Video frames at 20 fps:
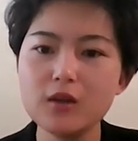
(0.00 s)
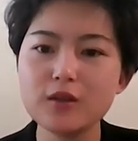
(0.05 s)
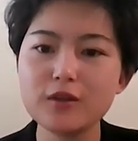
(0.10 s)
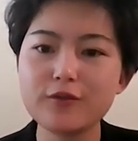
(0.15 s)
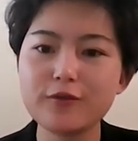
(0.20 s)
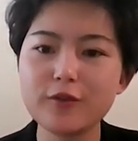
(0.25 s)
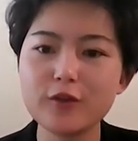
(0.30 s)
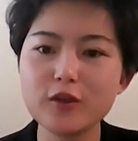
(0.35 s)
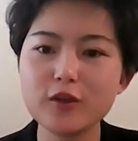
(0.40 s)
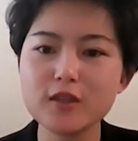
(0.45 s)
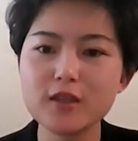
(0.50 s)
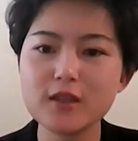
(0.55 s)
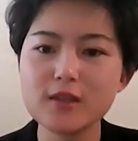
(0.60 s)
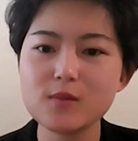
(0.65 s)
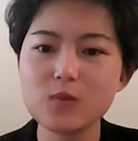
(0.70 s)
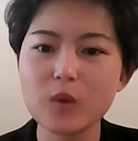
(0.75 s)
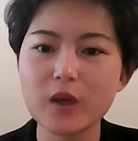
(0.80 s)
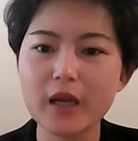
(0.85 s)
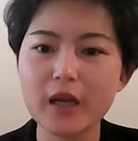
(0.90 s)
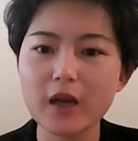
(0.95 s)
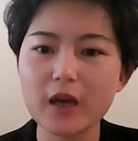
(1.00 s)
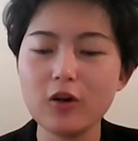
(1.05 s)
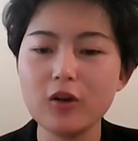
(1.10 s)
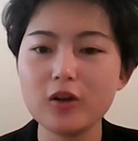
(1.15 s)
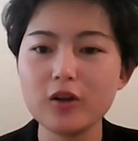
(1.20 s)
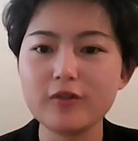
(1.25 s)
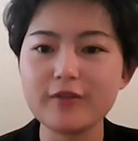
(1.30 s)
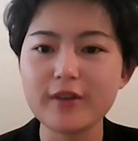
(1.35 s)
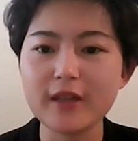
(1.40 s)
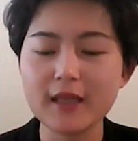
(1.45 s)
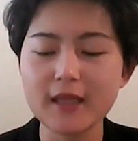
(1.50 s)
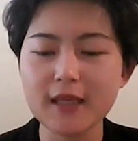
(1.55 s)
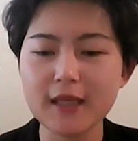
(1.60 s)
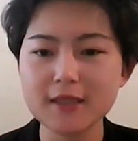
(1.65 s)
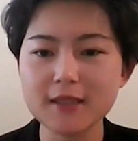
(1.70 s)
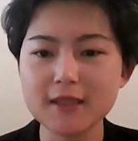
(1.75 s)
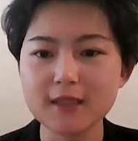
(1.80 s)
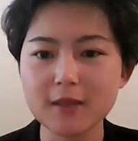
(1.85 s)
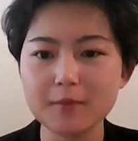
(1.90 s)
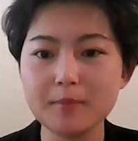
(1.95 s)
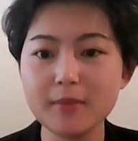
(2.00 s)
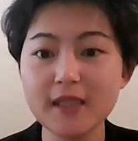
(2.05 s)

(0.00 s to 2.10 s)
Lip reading: The first is what I call the fantastic